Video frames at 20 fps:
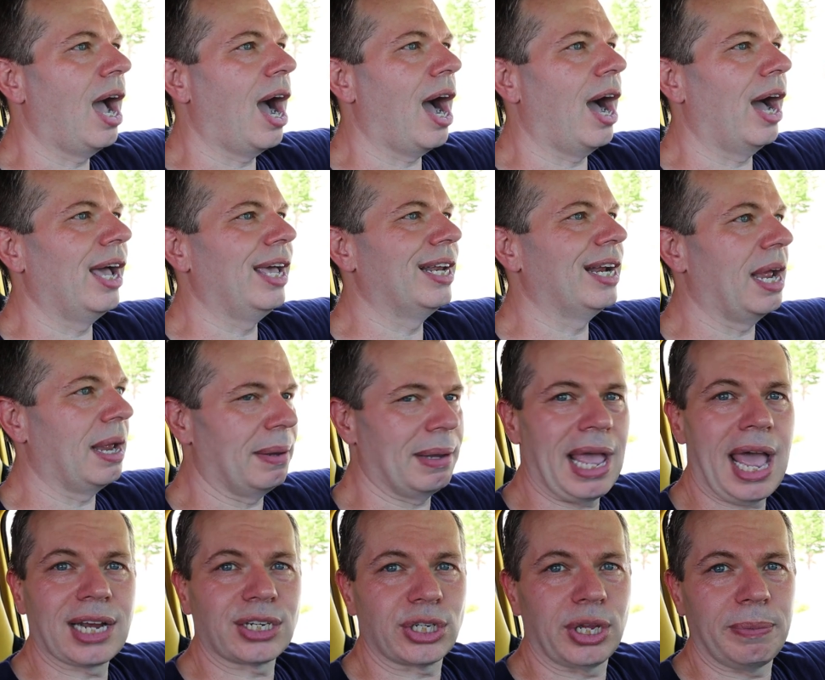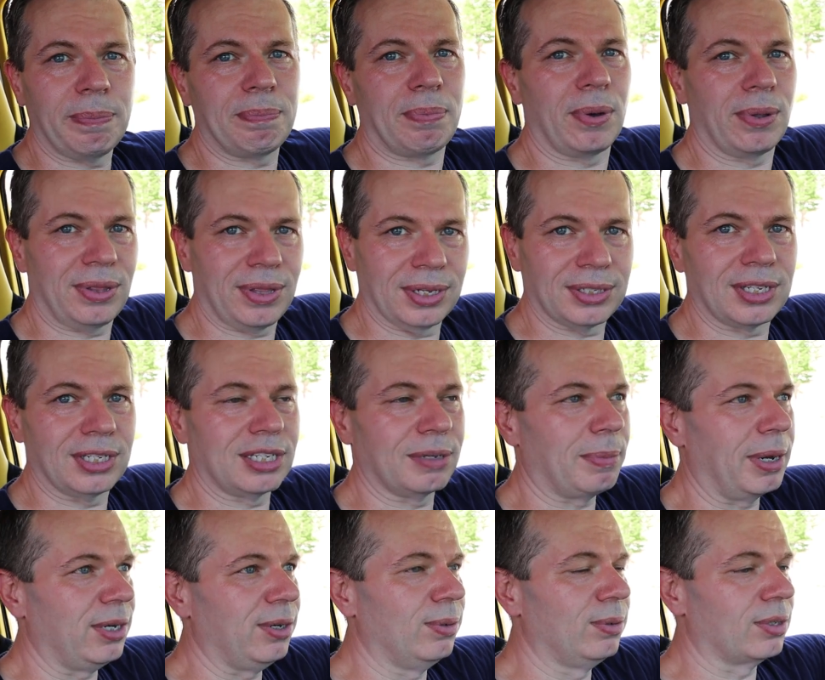Uh, and I actually put this into
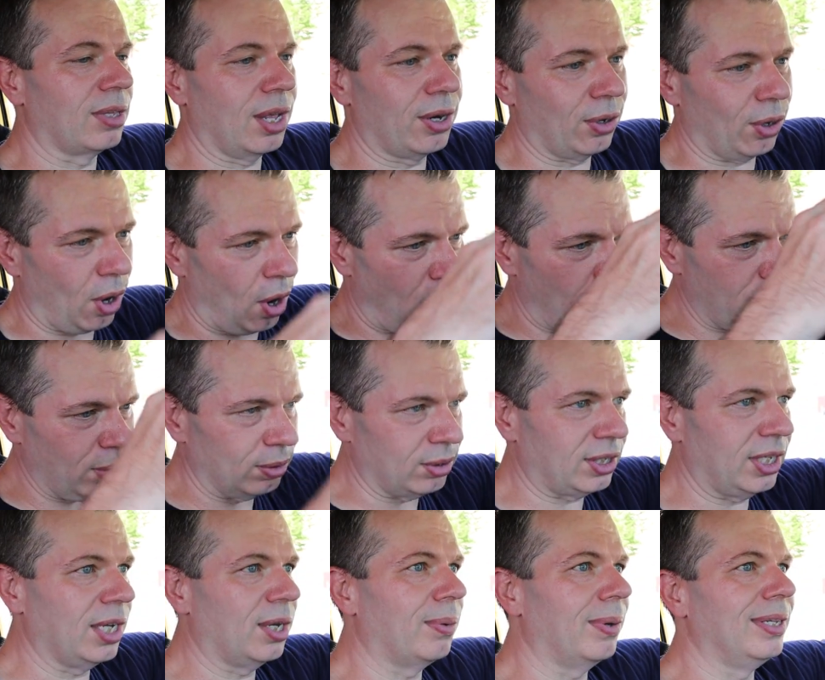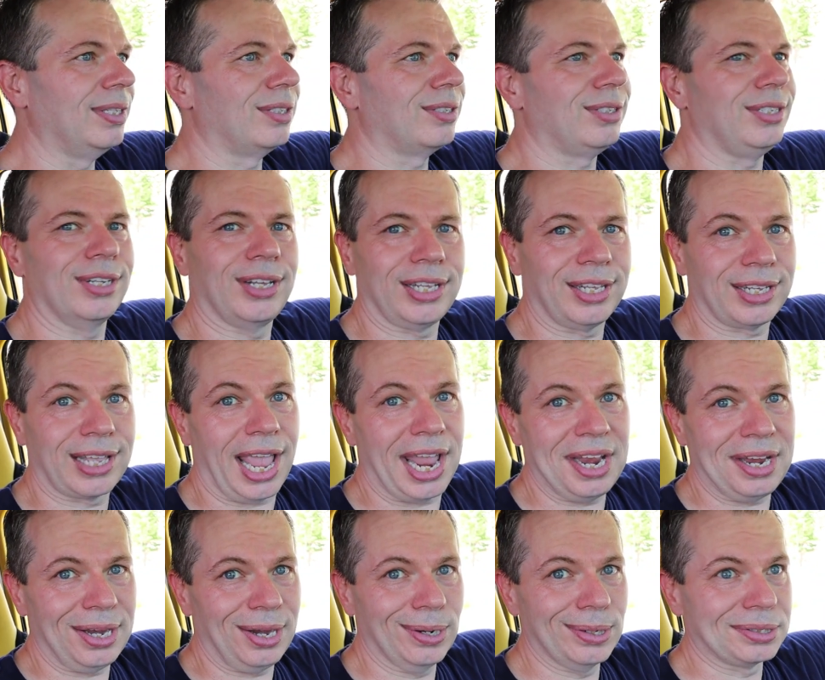my newsletter auto sequence you know, like
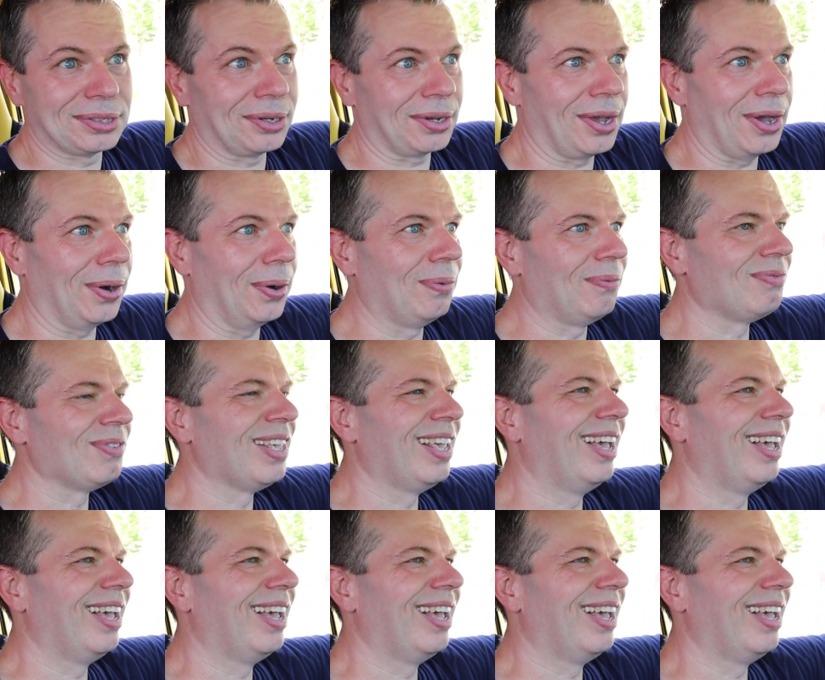eight years ago